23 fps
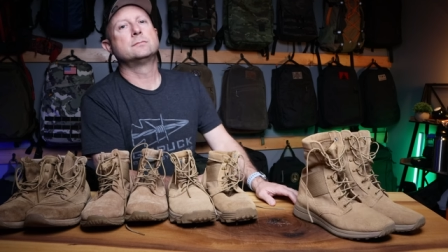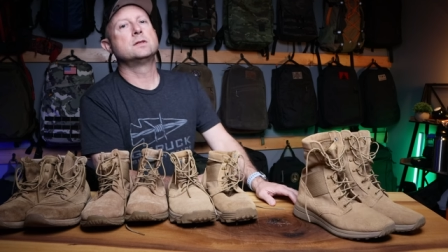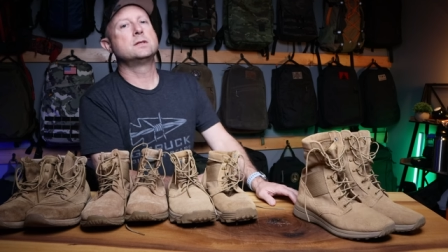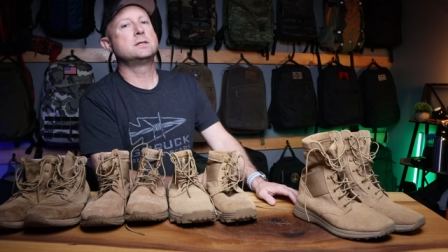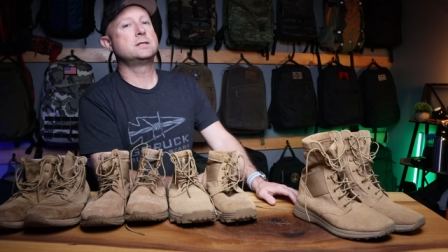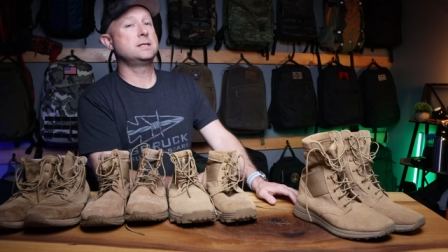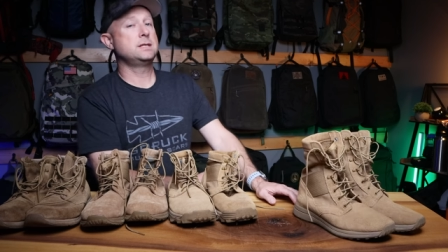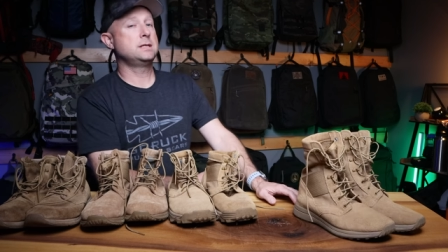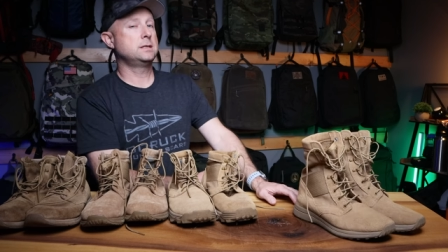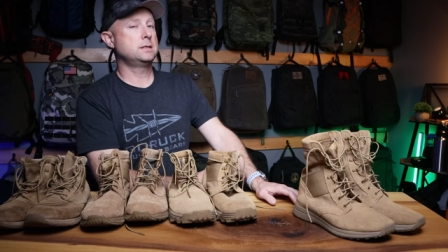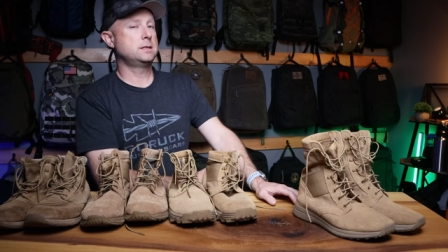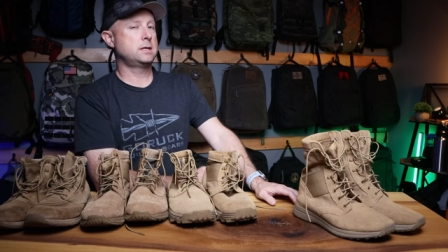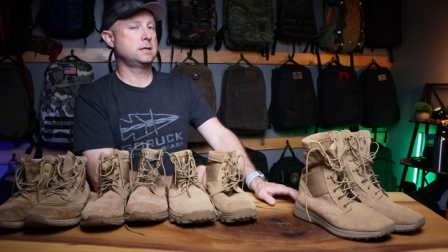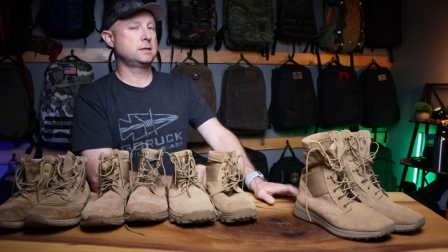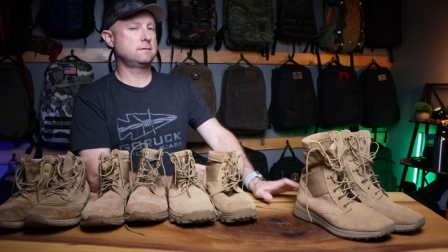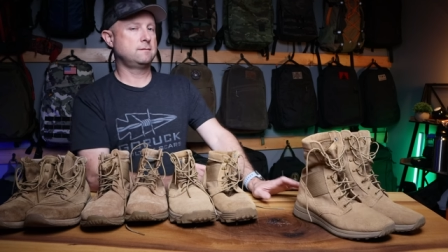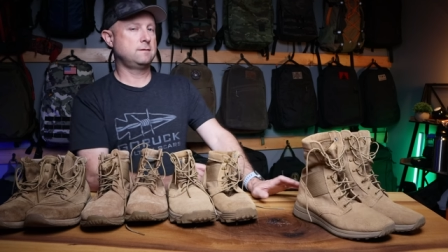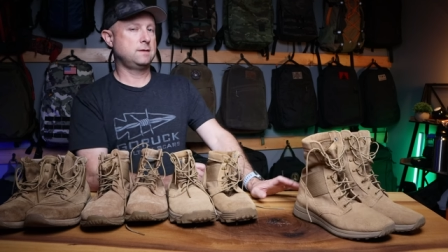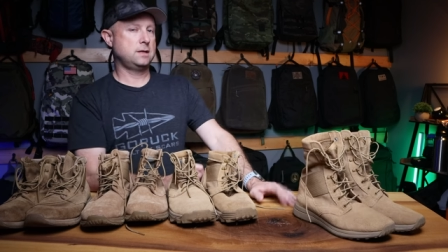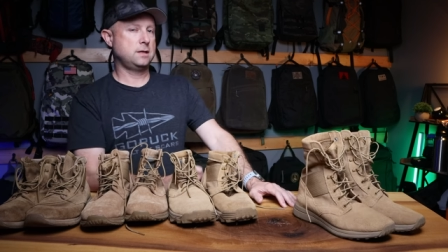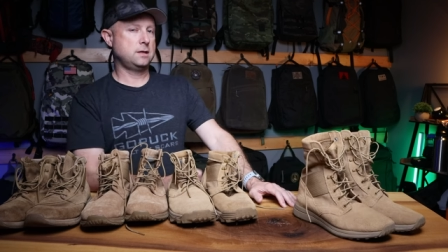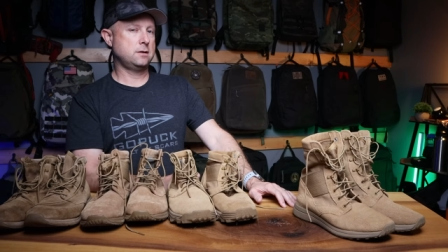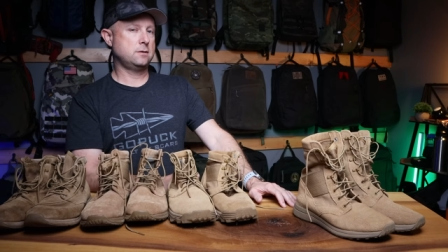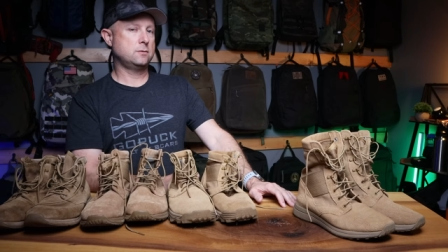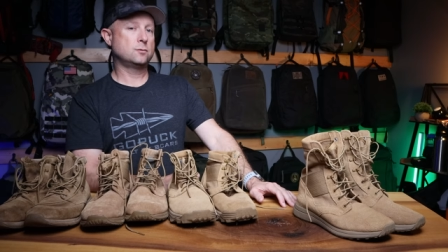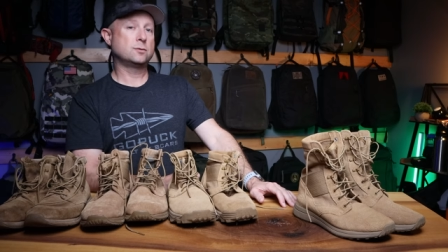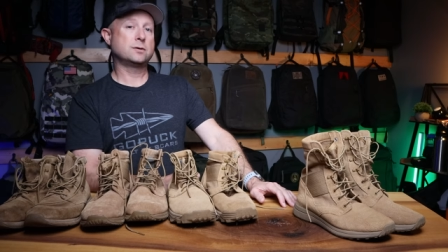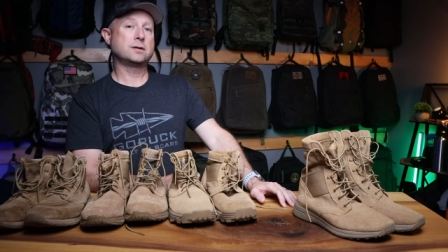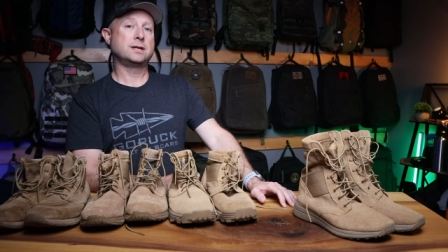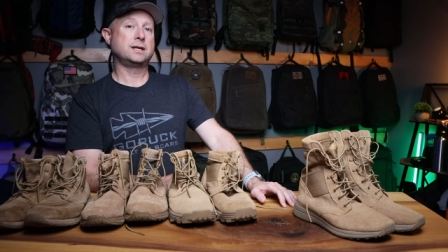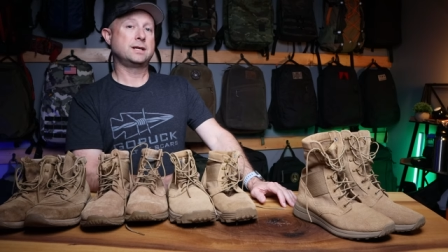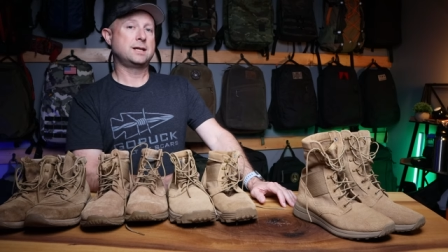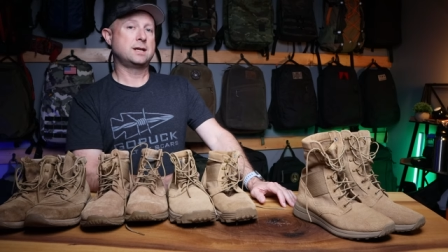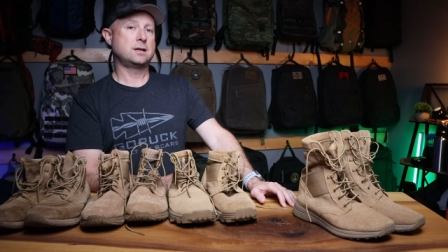See you in the next video.
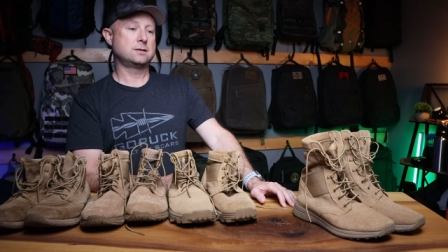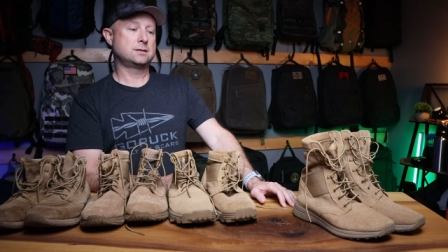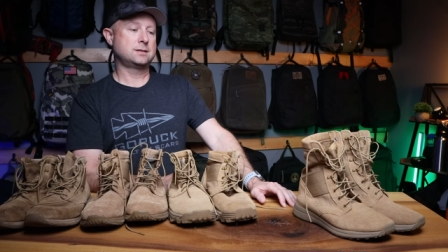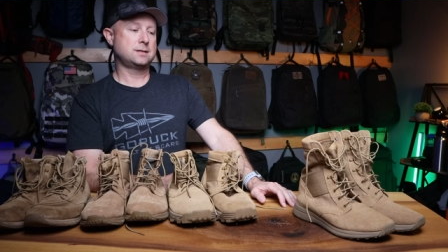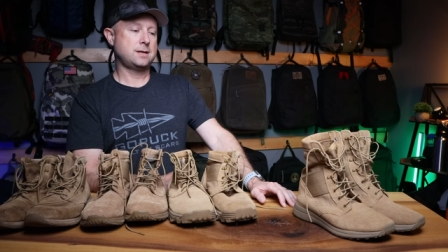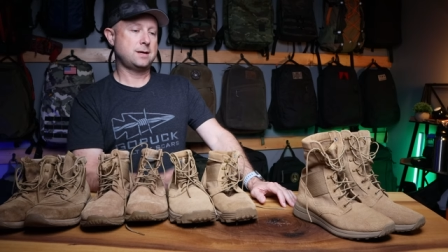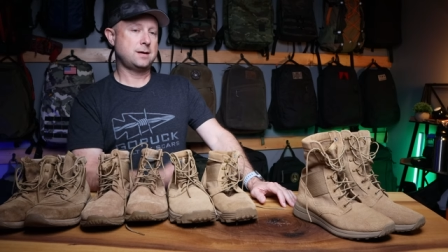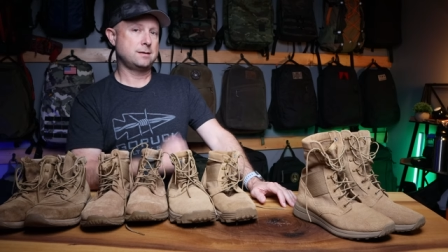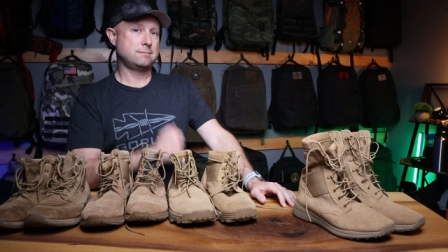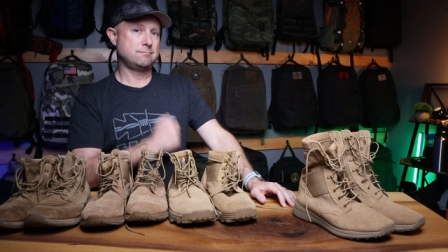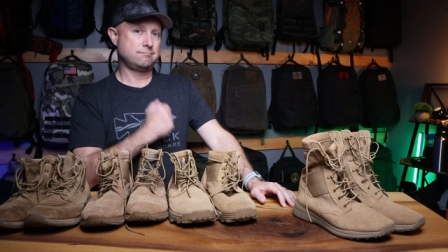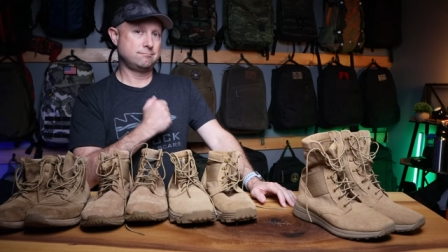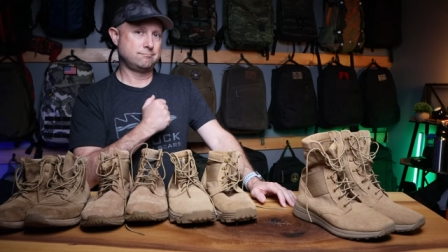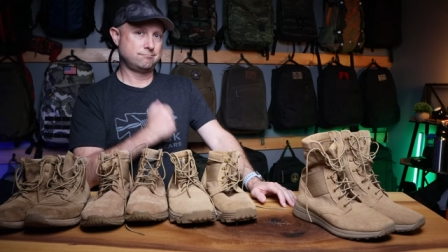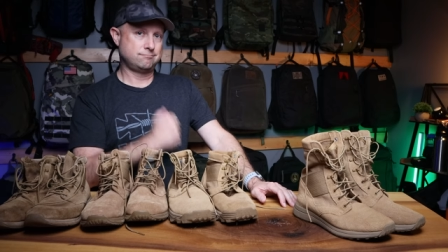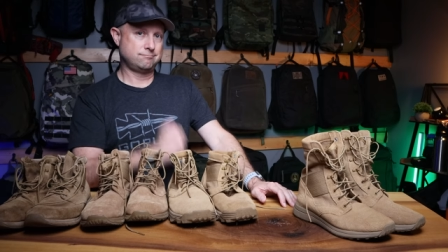We're going to get outside,